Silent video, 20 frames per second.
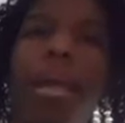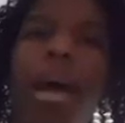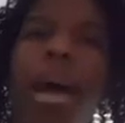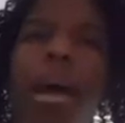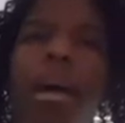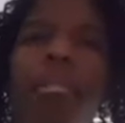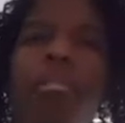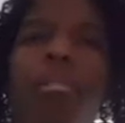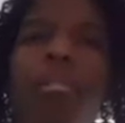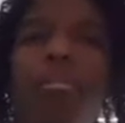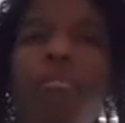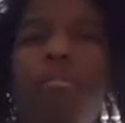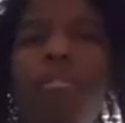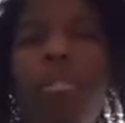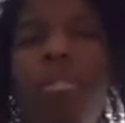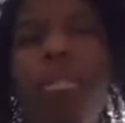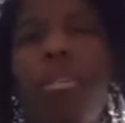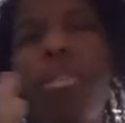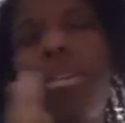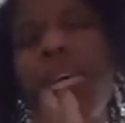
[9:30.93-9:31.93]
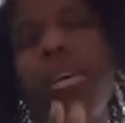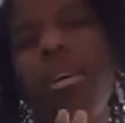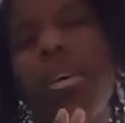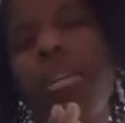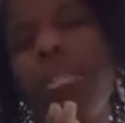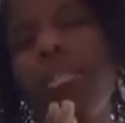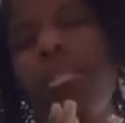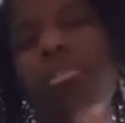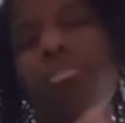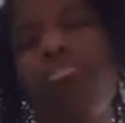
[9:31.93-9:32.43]
I don't feel the
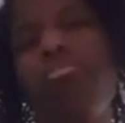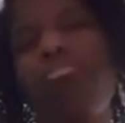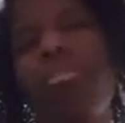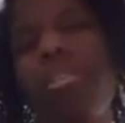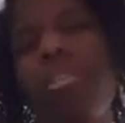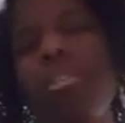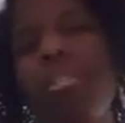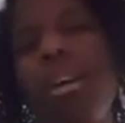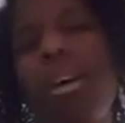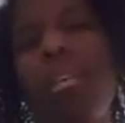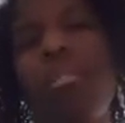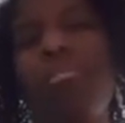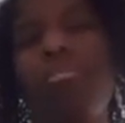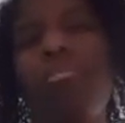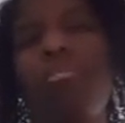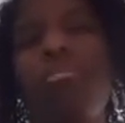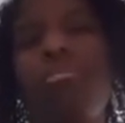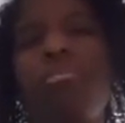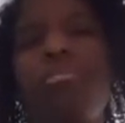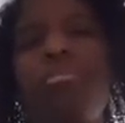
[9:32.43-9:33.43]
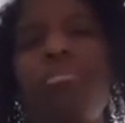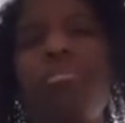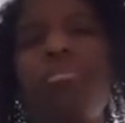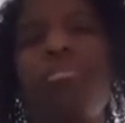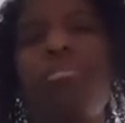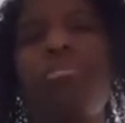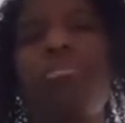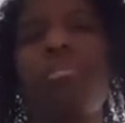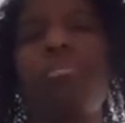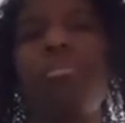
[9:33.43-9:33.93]
need to reach out
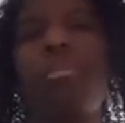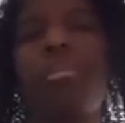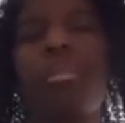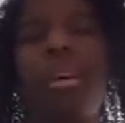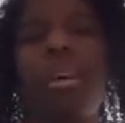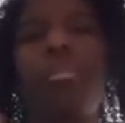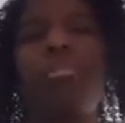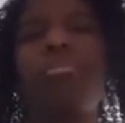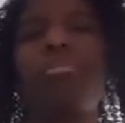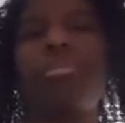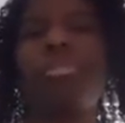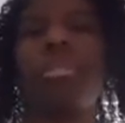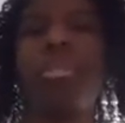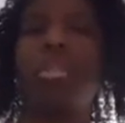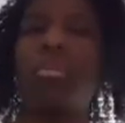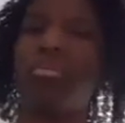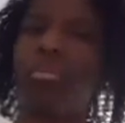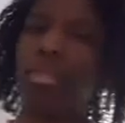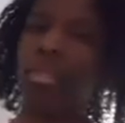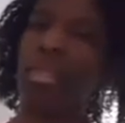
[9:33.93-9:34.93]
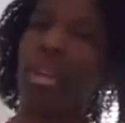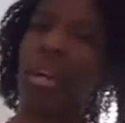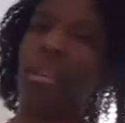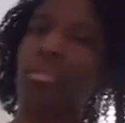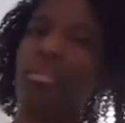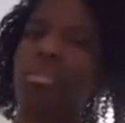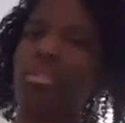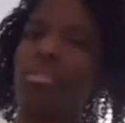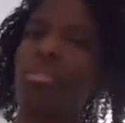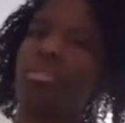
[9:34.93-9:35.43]
to the book that I usually reach
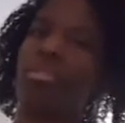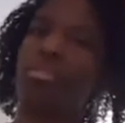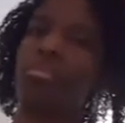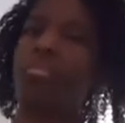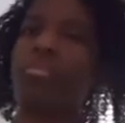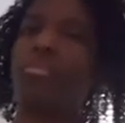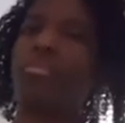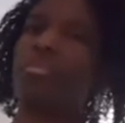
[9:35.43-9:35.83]
out to